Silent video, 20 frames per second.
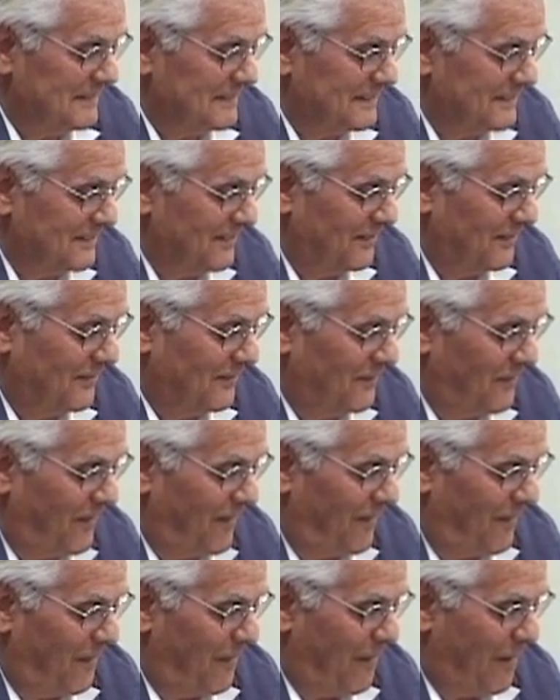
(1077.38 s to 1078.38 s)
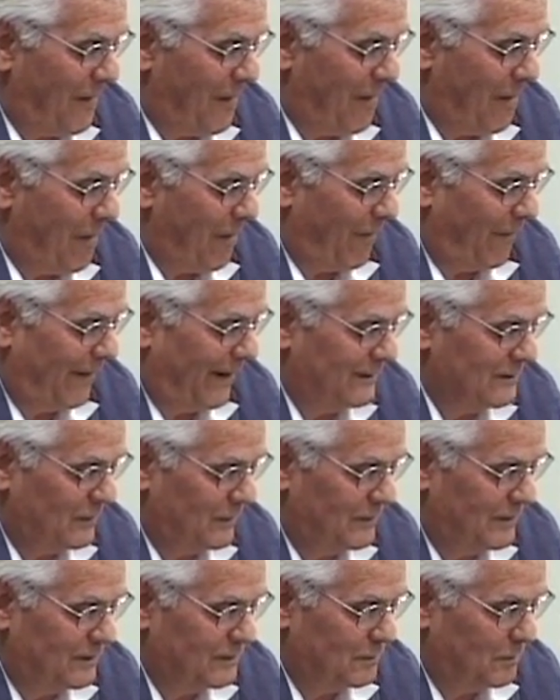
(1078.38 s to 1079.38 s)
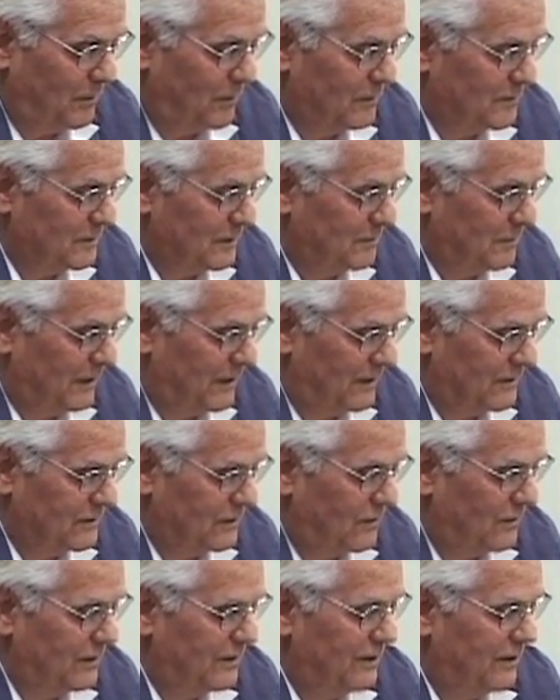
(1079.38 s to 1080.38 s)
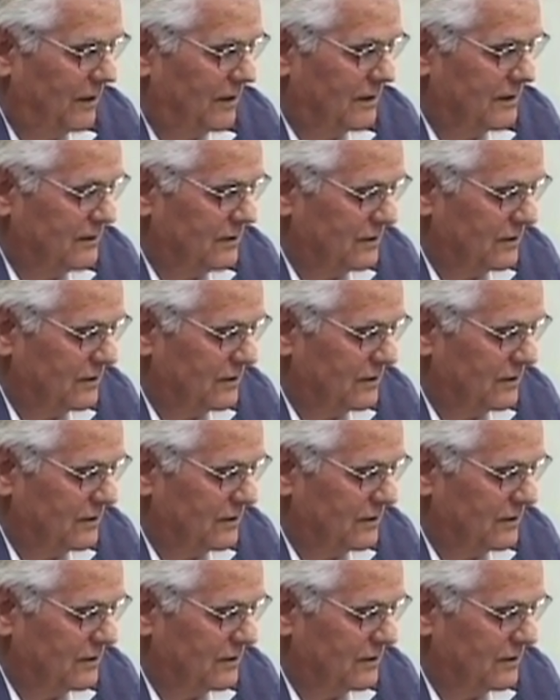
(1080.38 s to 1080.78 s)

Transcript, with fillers: So uh, that's what this poem's about. It's called "Young